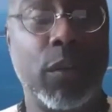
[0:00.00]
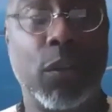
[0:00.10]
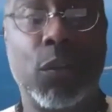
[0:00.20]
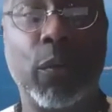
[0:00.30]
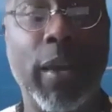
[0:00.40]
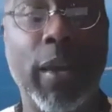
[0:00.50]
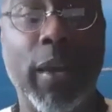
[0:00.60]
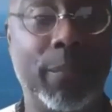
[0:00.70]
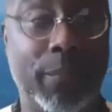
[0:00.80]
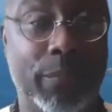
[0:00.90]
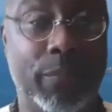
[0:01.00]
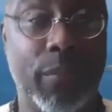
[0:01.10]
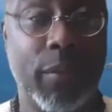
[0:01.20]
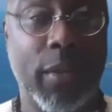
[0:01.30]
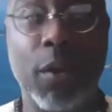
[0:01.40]
create
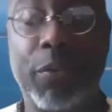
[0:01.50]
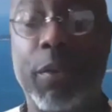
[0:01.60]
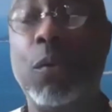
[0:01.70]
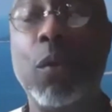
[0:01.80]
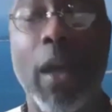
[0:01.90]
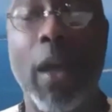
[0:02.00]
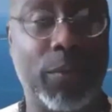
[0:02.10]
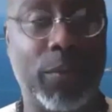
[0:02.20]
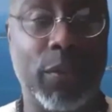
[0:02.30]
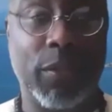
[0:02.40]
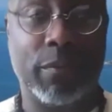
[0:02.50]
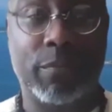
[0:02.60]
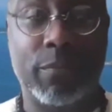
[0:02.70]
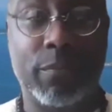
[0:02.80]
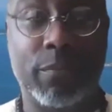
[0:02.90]
healthy food options.
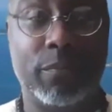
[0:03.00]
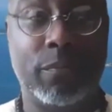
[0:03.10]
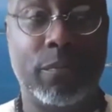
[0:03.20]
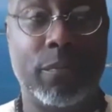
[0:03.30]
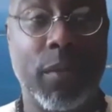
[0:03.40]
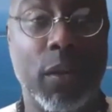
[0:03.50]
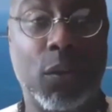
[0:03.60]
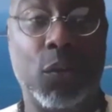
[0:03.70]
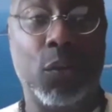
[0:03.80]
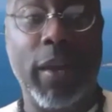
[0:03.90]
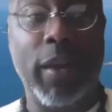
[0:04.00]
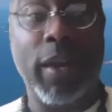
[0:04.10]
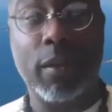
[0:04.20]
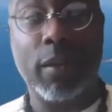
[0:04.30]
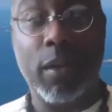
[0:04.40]
Create
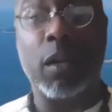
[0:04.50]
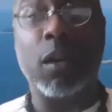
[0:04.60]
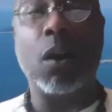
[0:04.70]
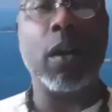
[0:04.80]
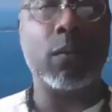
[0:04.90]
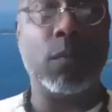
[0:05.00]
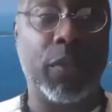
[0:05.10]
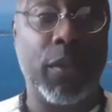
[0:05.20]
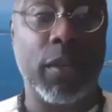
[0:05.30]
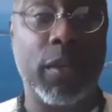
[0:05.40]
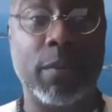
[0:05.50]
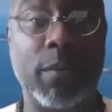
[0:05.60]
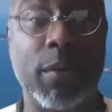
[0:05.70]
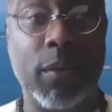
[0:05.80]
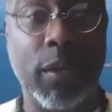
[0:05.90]
a garden within the
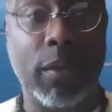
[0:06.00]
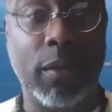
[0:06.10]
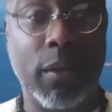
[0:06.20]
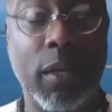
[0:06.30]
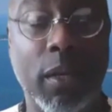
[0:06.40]
community, a